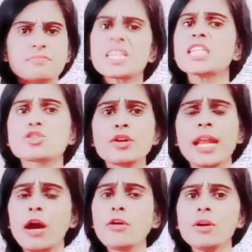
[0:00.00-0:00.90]
So
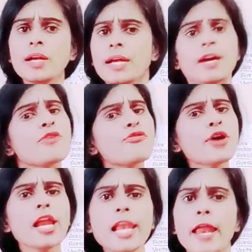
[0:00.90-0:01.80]
now, full
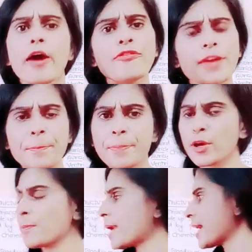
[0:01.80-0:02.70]
of impure
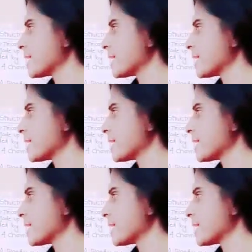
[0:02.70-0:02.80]
blood is